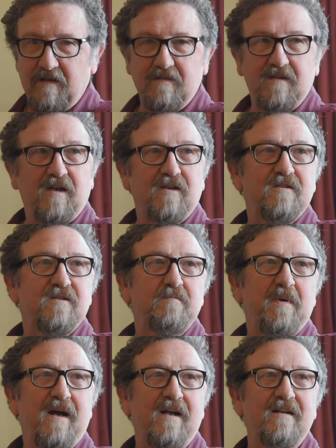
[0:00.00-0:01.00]
dark
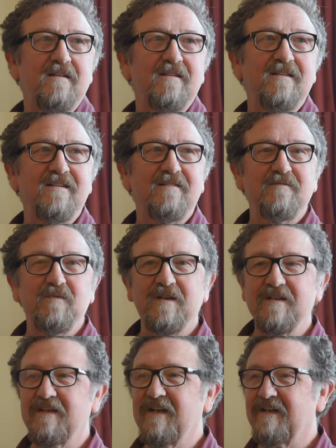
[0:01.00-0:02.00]
spot
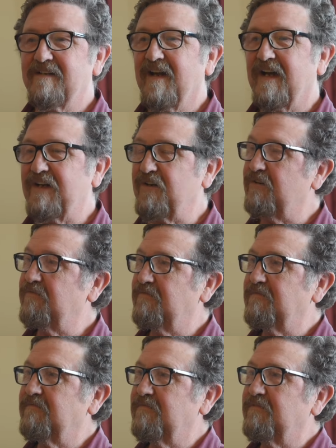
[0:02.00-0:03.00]
at night or
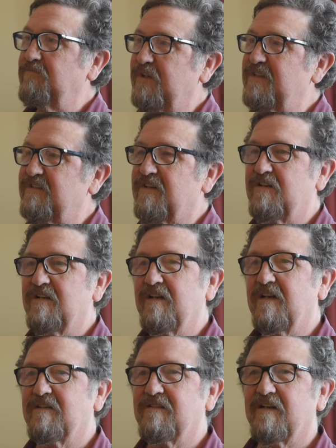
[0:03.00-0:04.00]
when it's starting to
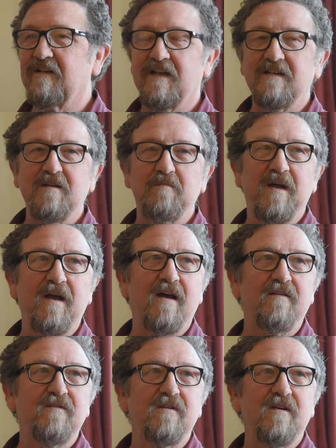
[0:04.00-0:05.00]
get dark on the
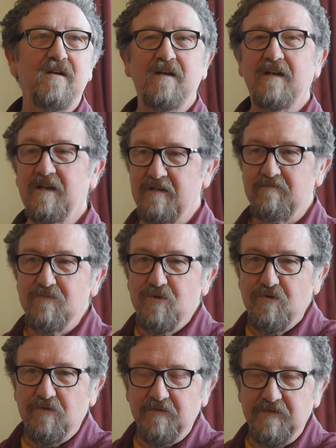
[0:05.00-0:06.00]
path and it
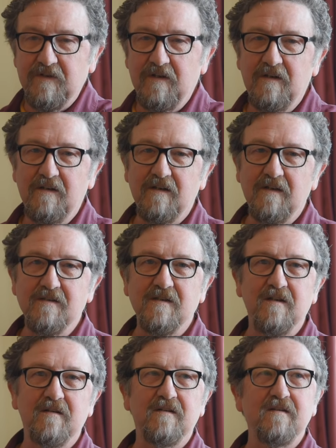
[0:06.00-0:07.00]
moves. Is it
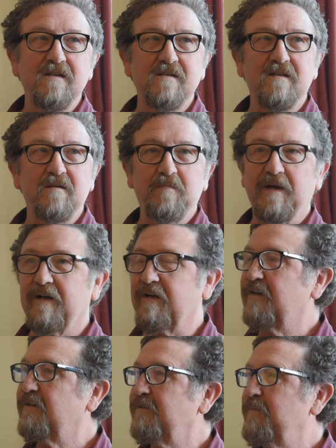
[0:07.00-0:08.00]
a
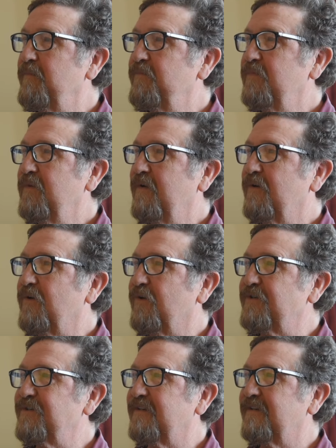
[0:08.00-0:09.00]
bear or
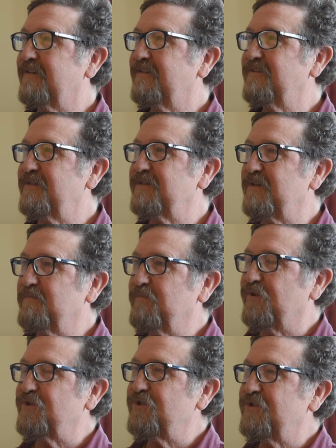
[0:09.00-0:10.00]
is it just a
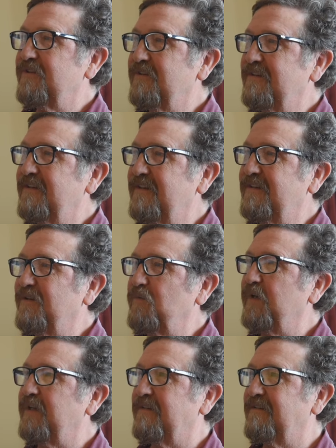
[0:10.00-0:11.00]
bush in the
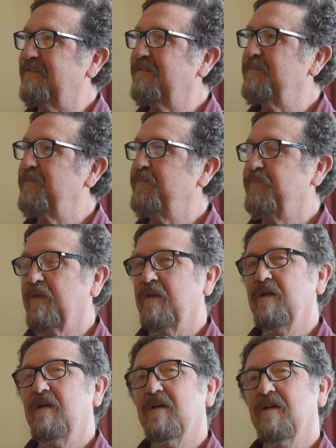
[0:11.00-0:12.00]
wind?
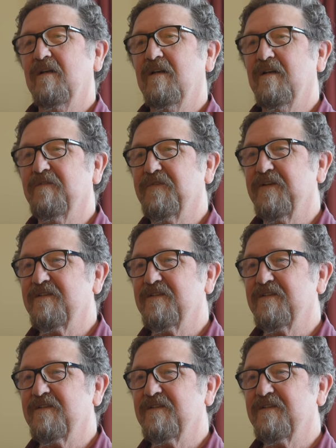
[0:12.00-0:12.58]
If